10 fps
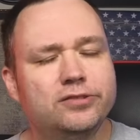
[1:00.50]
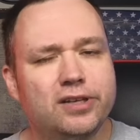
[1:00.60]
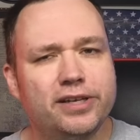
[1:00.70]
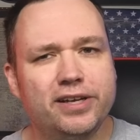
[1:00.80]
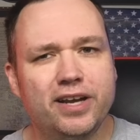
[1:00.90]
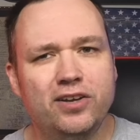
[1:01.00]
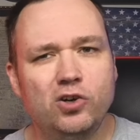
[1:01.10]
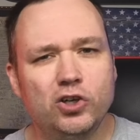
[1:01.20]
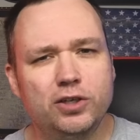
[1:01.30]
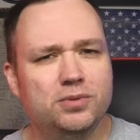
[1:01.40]
like an
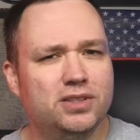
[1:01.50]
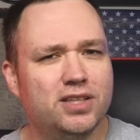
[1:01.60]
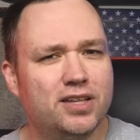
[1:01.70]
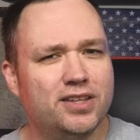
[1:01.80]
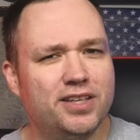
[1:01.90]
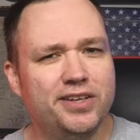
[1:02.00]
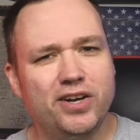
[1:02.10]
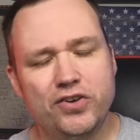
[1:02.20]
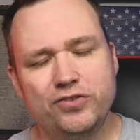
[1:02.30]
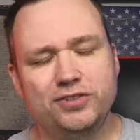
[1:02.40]
argument that the
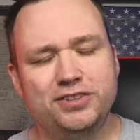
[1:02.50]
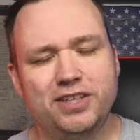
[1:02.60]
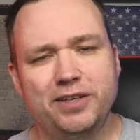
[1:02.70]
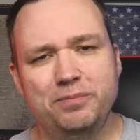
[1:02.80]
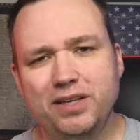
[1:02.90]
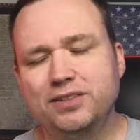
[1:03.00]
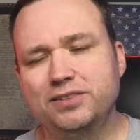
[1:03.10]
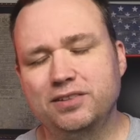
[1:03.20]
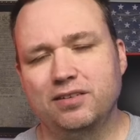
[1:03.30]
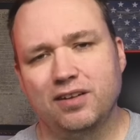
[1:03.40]
other side
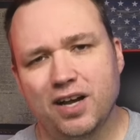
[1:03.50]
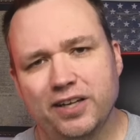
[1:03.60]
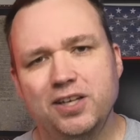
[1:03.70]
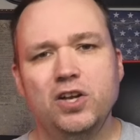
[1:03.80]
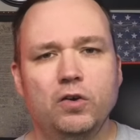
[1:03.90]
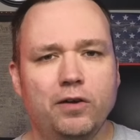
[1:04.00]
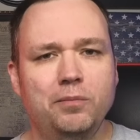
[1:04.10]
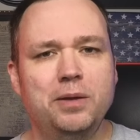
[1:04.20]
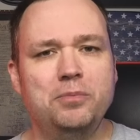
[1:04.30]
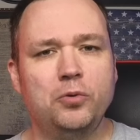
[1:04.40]
makes a lot.
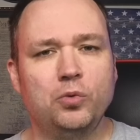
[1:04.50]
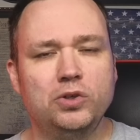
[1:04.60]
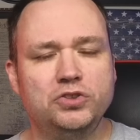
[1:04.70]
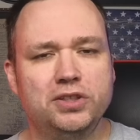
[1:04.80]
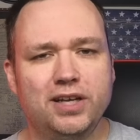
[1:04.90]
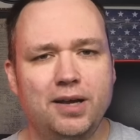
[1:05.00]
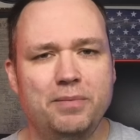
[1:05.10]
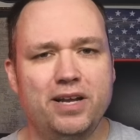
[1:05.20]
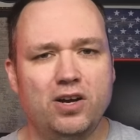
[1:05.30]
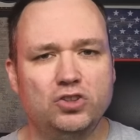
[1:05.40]
Remember, Wilson
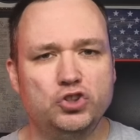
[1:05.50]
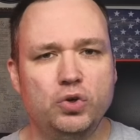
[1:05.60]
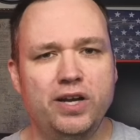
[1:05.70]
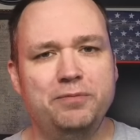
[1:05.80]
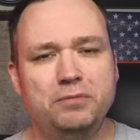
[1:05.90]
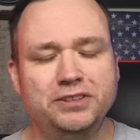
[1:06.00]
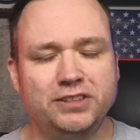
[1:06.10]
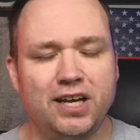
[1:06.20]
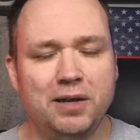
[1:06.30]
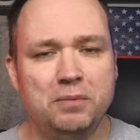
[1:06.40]
Combat also had
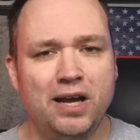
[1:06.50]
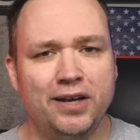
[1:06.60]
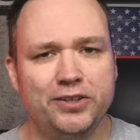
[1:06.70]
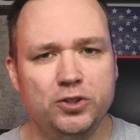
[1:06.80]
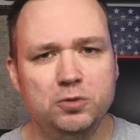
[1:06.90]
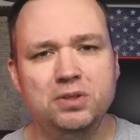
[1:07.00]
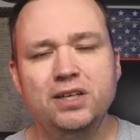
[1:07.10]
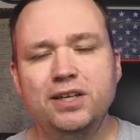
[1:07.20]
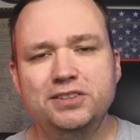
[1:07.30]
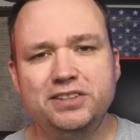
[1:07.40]
Misab Ayub
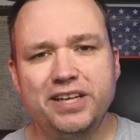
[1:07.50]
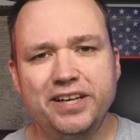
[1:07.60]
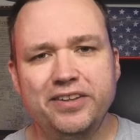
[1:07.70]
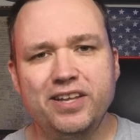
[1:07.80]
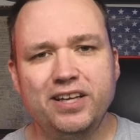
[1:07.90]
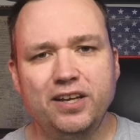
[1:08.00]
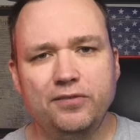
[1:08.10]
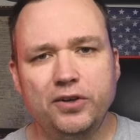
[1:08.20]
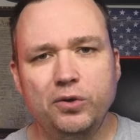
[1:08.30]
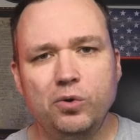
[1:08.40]
saying that if
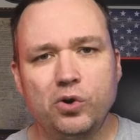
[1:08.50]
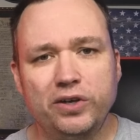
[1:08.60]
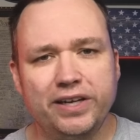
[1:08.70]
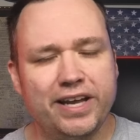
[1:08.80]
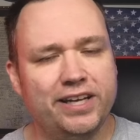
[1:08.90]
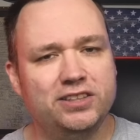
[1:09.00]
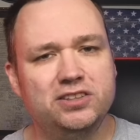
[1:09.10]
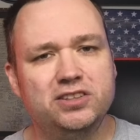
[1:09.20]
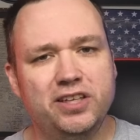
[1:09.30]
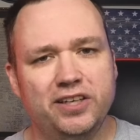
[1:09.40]
you are
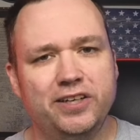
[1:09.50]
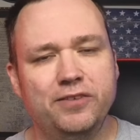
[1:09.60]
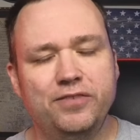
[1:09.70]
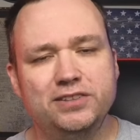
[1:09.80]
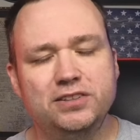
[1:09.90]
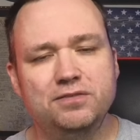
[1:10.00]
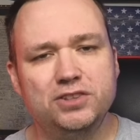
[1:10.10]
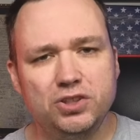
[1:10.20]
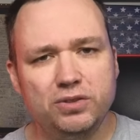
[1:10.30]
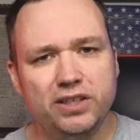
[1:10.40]
engaged in a defensive
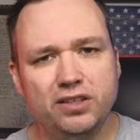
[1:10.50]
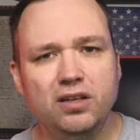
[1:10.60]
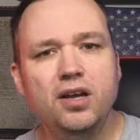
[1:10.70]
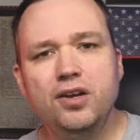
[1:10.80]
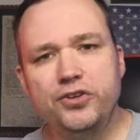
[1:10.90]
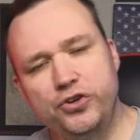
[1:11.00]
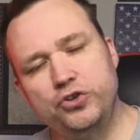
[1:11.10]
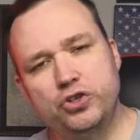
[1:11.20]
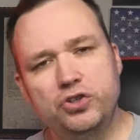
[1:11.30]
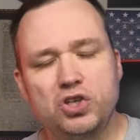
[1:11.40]
shooting, you
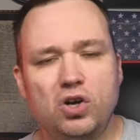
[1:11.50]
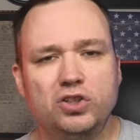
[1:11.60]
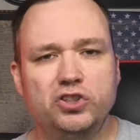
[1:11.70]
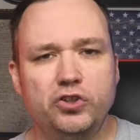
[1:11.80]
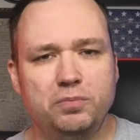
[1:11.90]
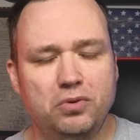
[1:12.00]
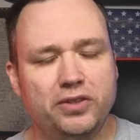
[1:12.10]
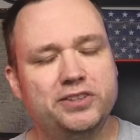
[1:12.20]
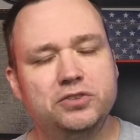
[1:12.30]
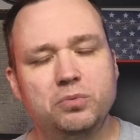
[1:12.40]
should talk to the
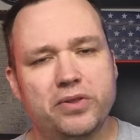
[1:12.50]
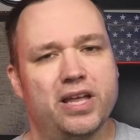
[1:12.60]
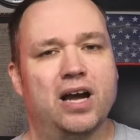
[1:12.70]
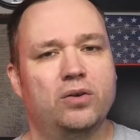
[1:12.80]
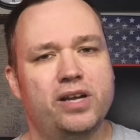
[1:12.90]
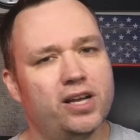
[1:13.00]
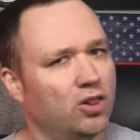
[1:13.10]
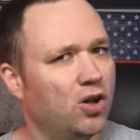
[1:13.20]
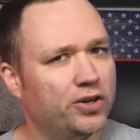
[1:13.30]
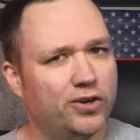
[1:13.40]
police without a
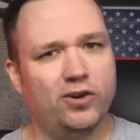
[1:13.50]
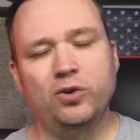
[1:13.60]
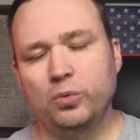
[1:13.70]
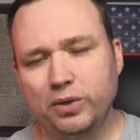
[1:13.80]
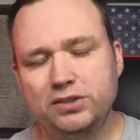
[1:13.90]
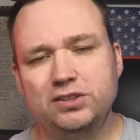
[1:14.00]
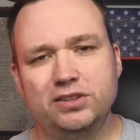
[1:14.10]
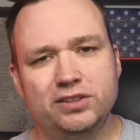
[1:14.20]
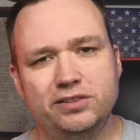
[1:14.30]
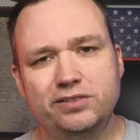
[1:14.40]
lawyer, which
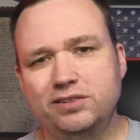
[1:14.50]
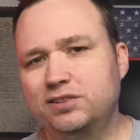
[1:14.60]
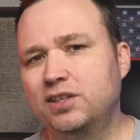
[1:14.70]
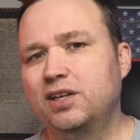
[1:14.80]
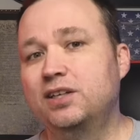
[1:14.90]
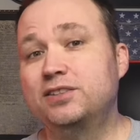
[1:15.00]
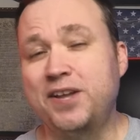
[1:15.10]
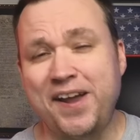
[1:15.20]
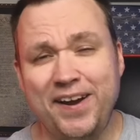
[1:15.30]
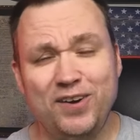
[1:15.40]
is
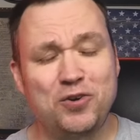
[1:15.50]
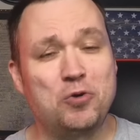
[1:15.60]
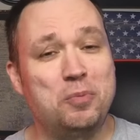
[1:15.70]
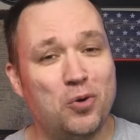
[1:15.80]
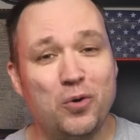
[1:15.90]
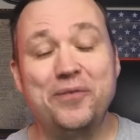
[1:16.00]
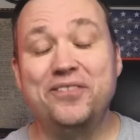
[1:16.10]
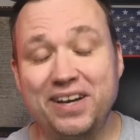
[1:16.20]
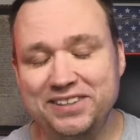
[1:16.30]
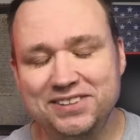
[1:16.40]
terrible
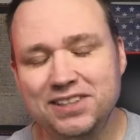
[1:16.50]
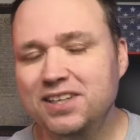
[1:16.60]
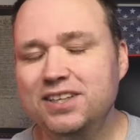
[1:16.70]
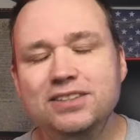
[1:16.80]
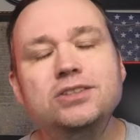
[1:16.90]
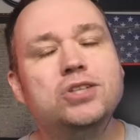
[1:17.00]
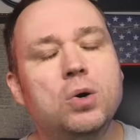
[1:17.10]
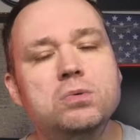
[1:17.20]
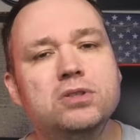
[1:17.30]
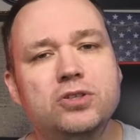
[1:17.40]
advice.
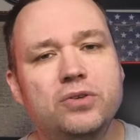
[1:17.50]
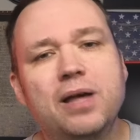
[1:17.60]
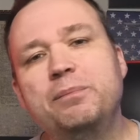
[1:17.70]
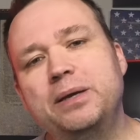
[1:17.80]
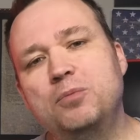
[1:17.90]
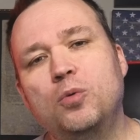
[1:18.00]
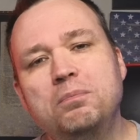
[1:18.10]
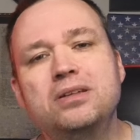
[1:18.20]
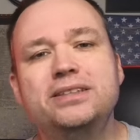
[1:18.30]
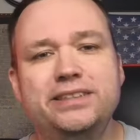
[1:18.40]
Don't do that, people.
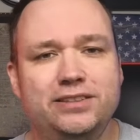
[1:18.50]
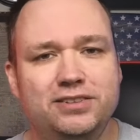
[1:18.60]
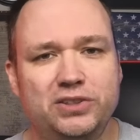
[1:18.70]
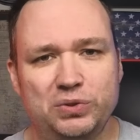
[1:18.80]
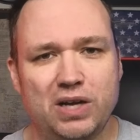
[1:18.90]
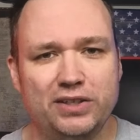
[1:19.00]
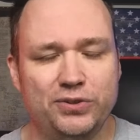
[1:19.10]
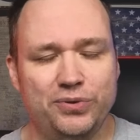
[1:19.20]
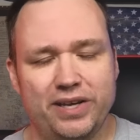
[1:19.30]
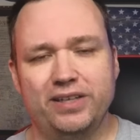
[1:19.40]
Please do not
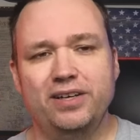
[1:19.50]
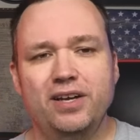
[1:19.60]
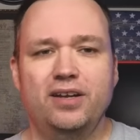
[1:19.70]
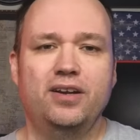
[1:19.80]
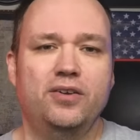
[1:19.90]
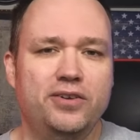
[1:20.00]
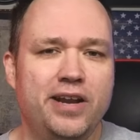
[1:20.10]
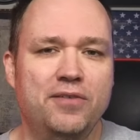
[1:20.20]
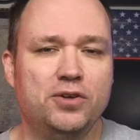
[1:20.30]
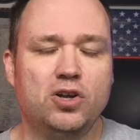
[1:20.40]
do that.
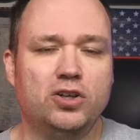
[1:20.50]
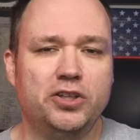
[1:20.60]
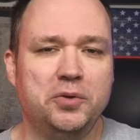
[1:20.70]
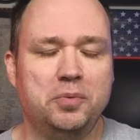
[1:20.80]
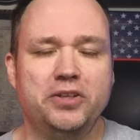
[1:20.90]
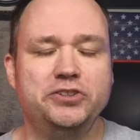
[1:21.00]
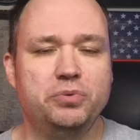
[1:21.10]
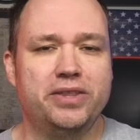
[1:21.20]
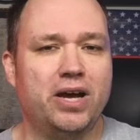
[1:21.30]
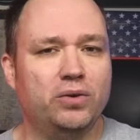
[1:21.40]
Never talk to the police
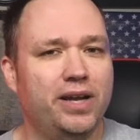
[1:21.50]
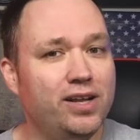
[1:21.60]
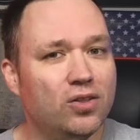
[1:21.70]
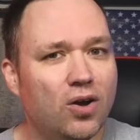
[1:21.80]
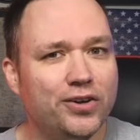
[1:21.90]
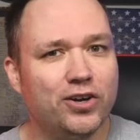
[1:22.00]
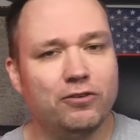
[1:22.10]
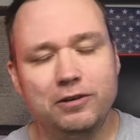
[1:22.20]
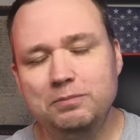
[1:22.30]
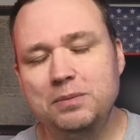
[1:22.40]
without a lawyer.
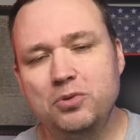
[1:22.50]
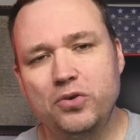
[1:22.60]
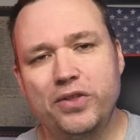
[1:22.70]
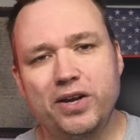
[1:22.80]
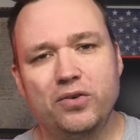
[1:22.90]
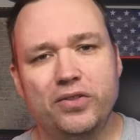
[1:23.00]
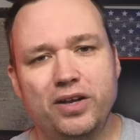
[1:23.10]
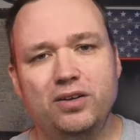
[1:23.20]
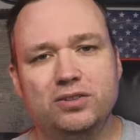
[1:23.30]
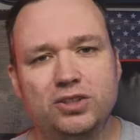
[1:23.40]
Remember, they are
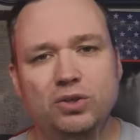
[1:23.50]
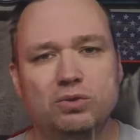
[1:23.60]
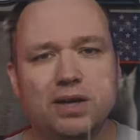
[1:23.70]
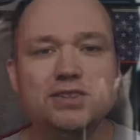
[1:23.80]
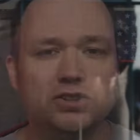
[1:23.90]
there to arrest